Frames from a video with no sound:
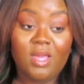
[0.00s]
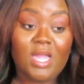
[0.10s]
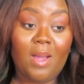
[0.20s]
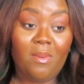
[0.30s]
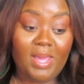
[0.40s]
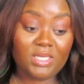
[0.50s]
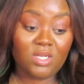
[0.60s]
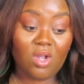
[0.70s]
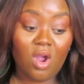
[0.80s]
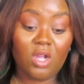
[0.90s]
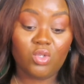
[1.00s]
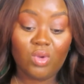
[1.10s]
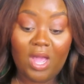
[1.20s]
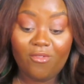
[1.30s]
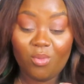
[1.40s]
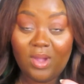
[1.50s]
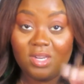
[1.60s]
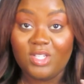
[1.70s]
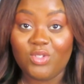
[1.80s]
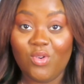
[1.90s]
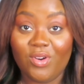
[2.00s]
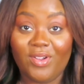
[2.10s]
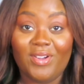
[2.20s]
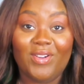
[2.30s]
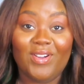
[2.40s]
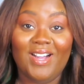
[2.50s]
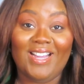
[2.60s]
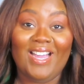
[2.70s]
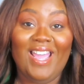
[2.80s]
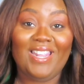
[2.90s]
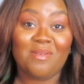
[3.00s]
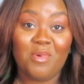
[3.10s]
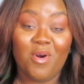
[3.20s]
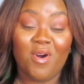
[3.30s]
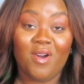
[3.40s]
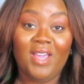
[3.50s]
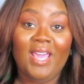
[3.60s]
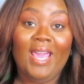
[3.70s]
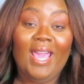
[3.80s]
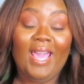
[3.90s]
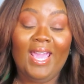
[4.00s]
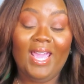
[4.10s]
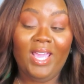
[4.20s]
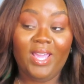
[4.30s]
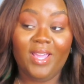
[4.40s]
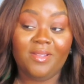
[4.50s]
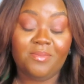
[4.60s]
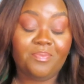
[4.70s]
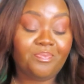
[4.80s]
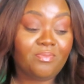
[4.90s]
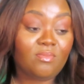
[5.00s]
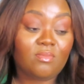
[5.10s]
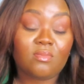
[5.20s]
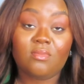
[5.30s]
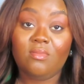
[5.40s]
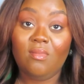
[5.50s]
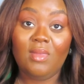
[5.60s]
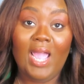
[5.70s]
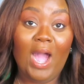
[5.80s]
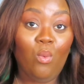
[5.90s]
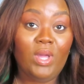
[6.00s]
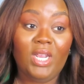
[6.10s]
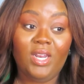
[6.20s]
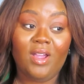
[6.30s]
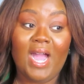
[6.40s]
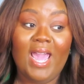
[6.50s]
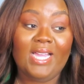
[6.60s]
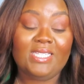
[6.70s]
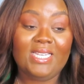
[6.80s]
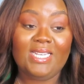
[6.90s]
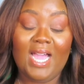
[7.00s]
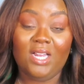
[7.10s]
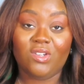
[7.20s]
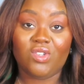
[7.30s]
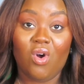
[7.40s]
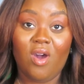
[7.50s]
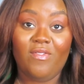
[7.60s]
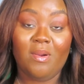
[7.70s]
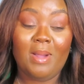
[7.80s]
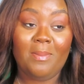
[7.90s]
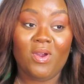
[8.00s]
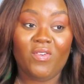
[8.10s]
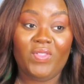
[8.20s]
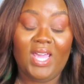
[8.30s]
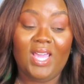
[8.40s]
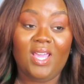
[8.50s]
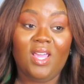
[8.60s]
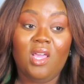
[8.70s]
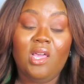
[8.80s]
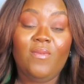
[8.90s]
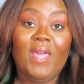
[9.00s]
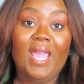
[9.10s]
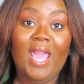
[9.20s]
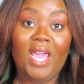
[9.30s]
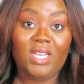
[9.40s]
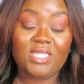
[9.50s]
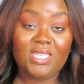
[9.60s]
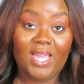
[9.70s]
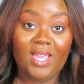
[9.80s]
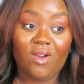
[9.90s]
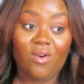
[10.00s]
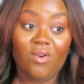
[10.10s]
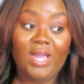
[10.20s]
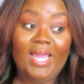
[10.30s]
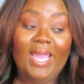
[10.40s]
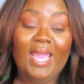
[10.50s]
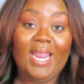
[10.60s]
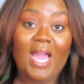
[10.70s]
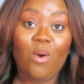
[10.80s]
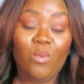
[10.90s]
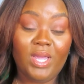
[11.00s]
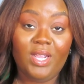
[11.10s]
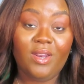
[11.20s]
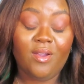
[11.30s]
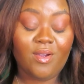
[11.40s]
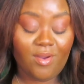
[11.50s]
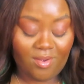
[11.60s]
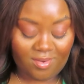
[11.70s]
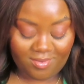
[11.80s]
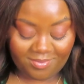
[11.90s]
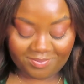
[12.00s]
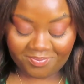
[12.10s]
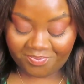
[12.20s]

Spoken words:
coming back to the car, driving around this corner, girl, at the mall, and I went in there. I had $10 off for my birthday. They had a sale, and I went in there, girl,